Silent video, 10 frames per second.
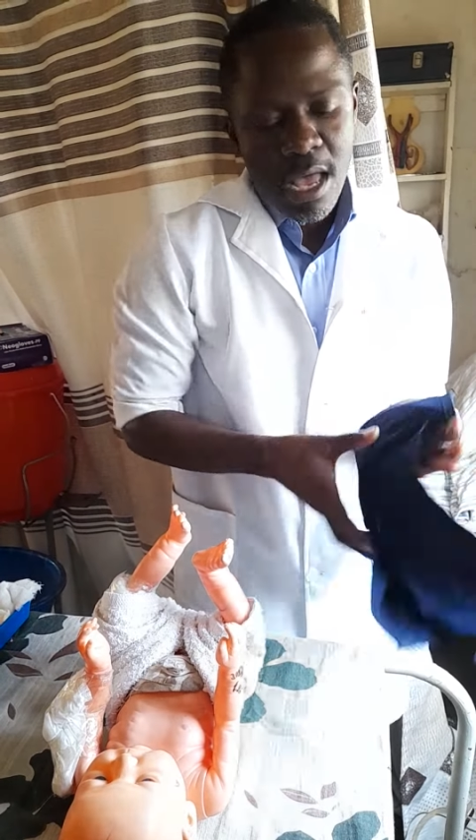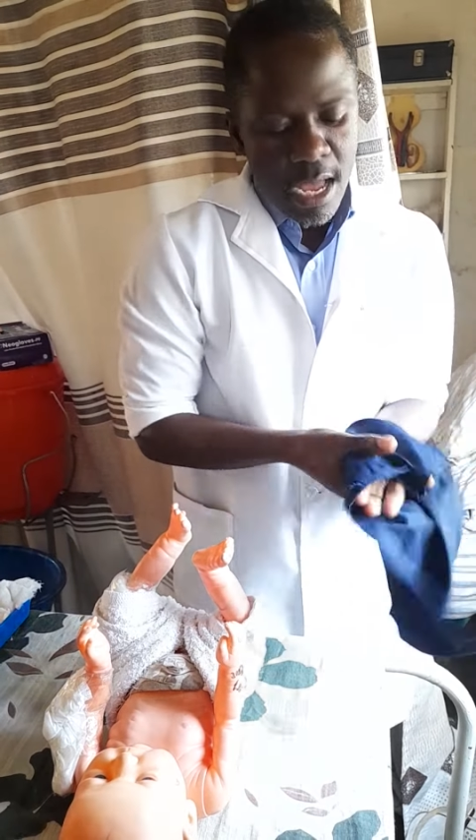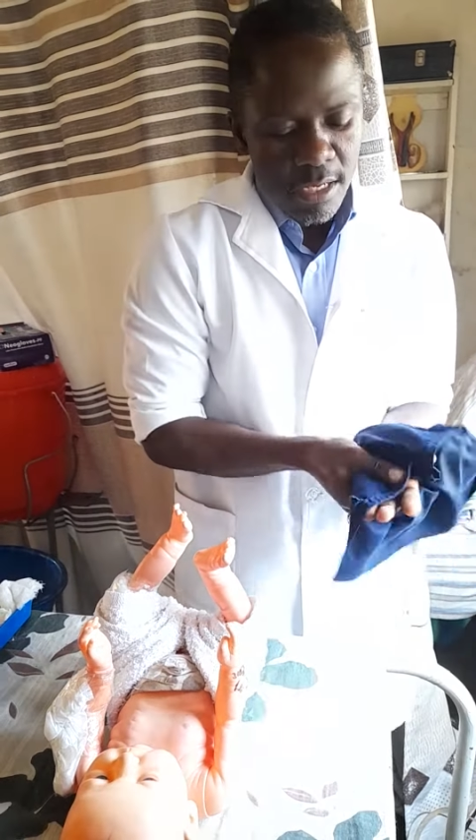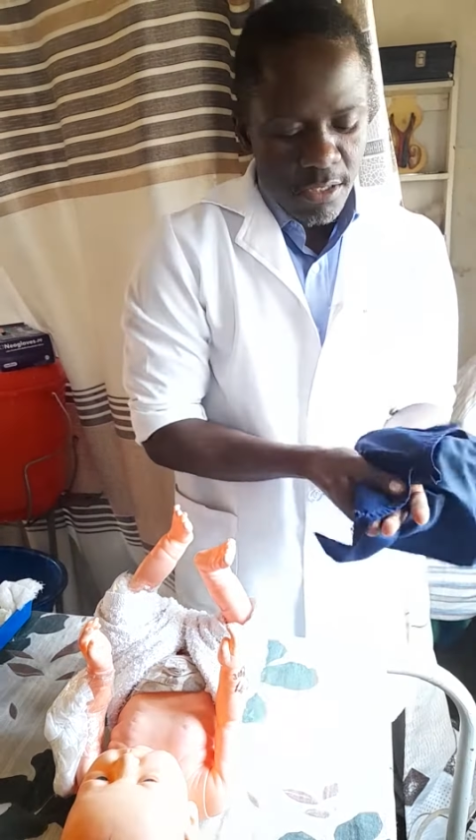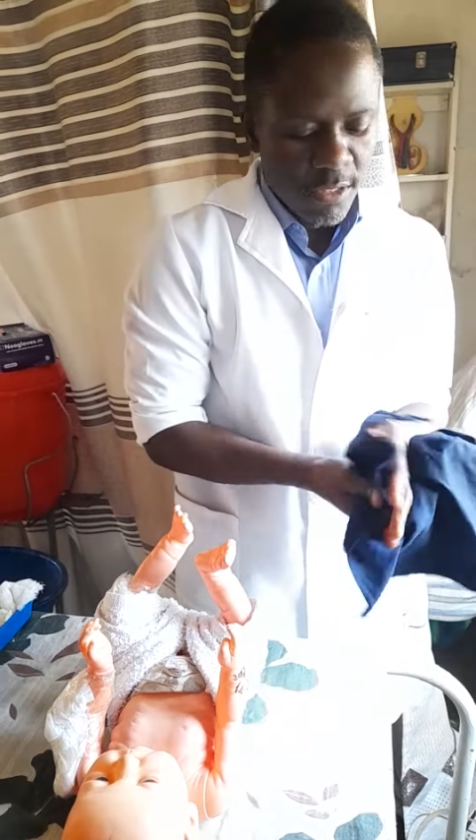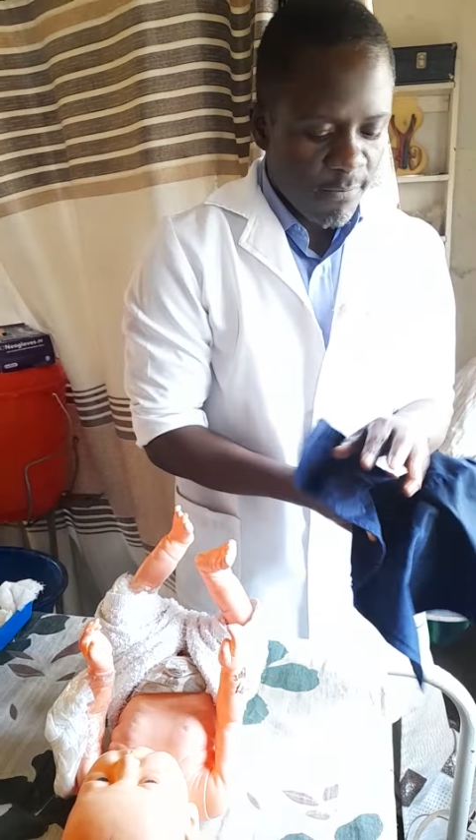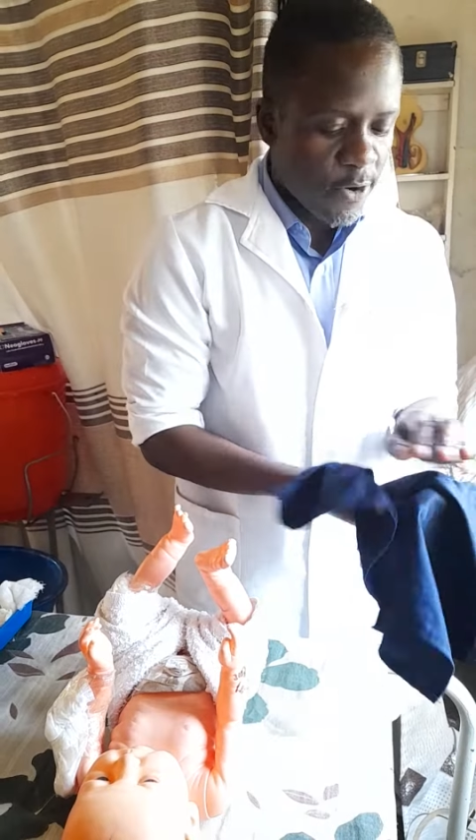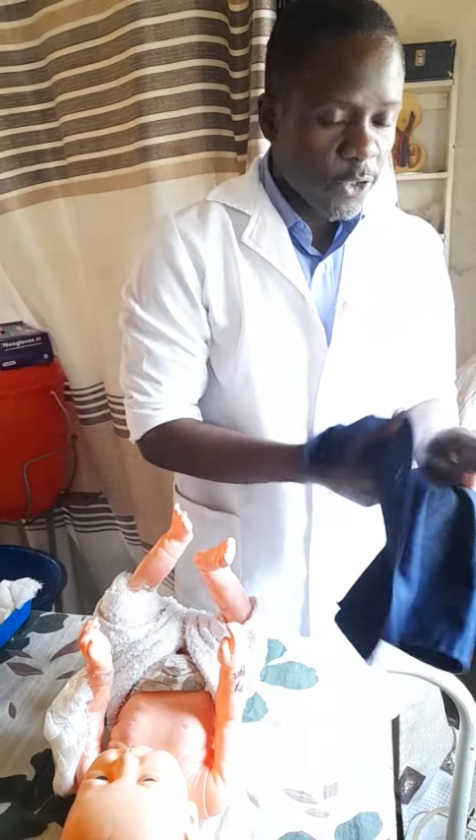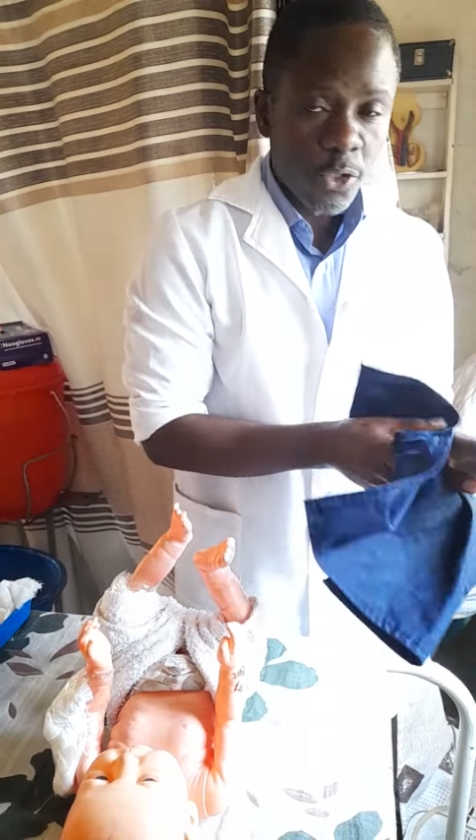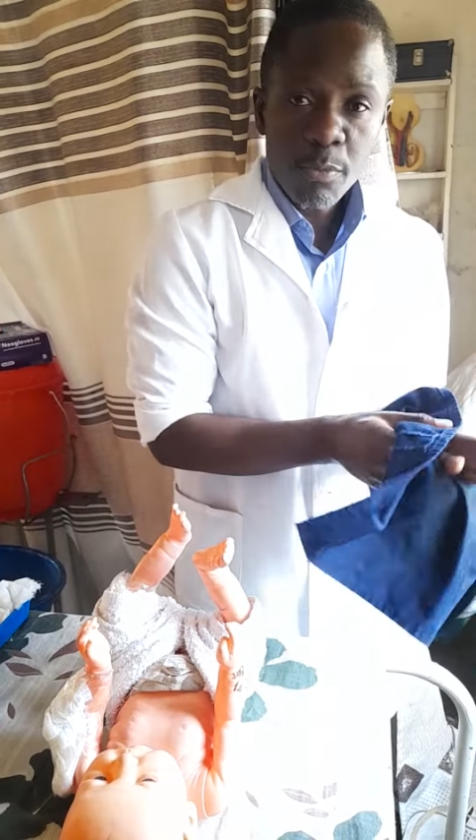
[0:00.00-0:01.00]
and it's a
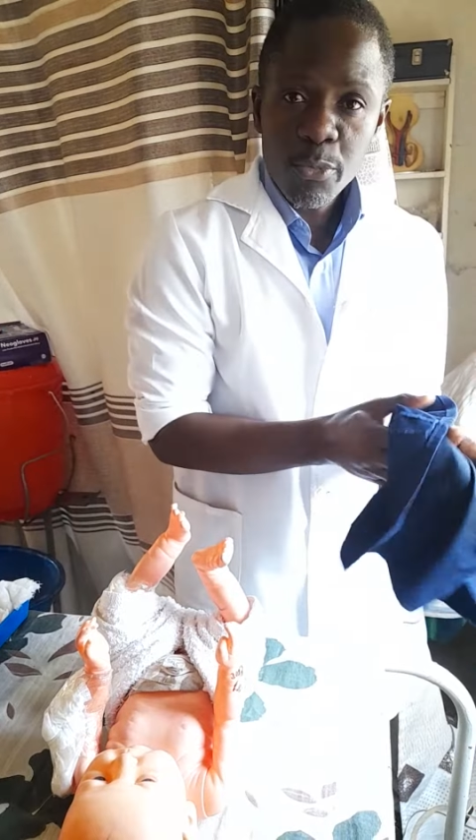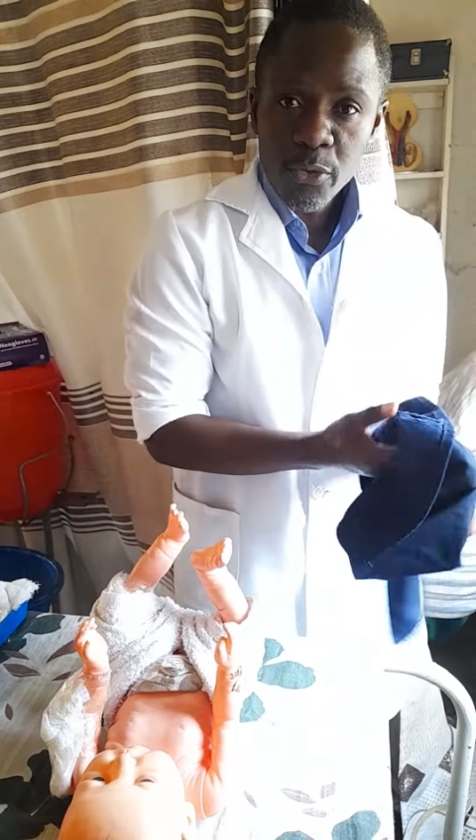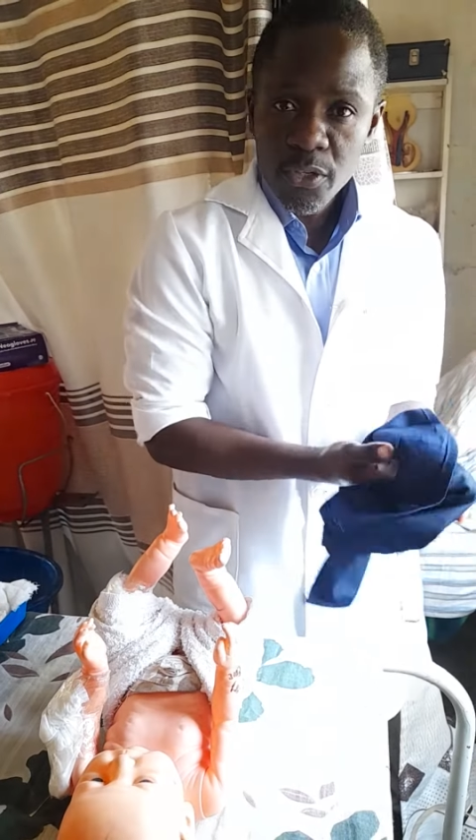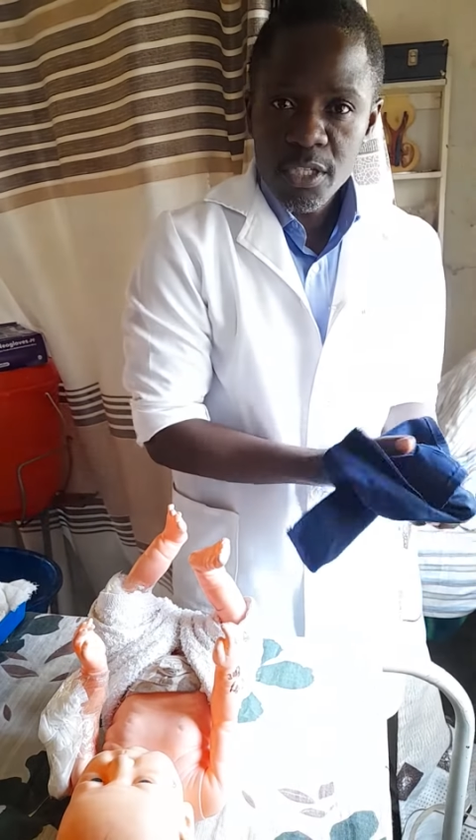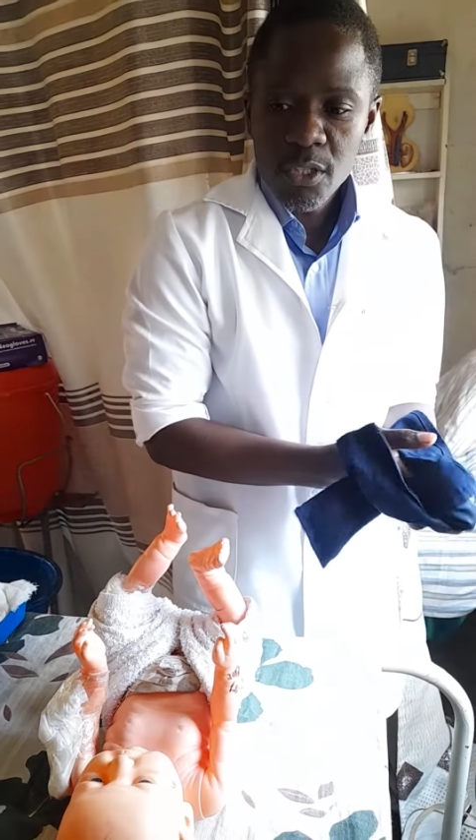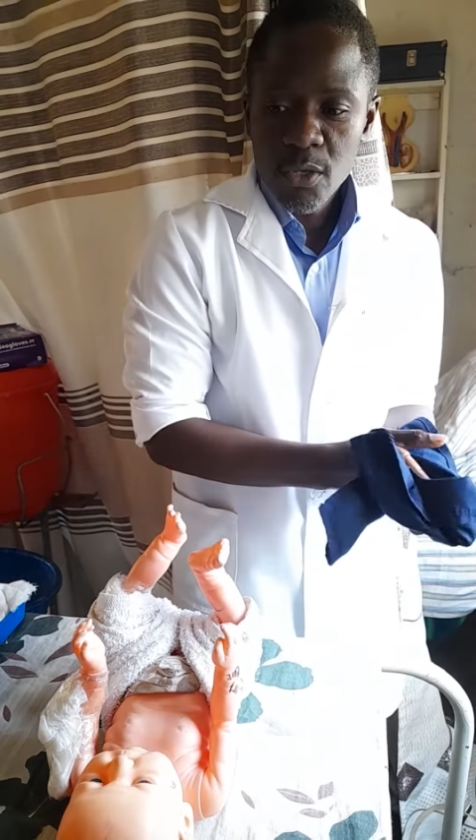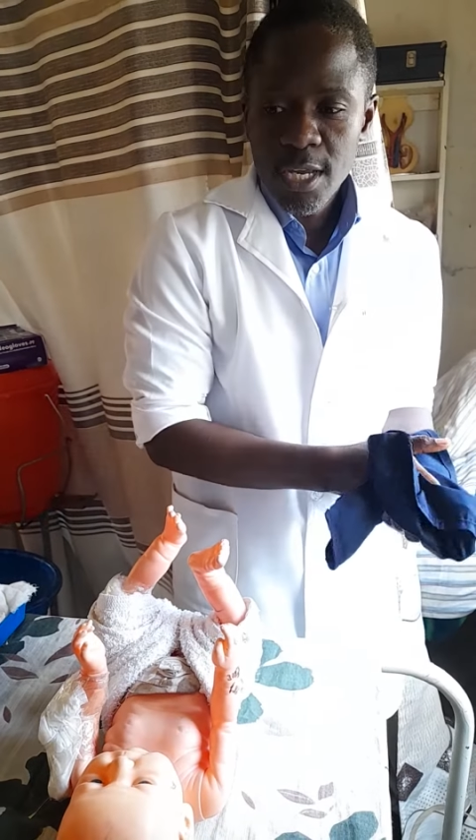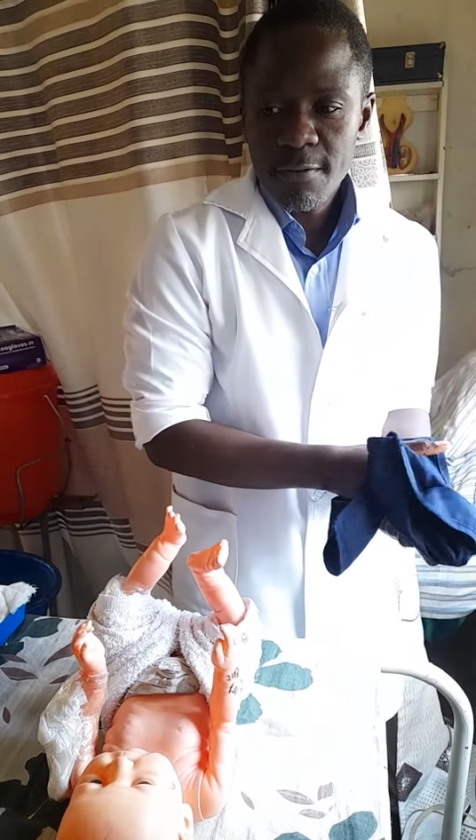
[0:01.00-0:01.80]
very short procedure so you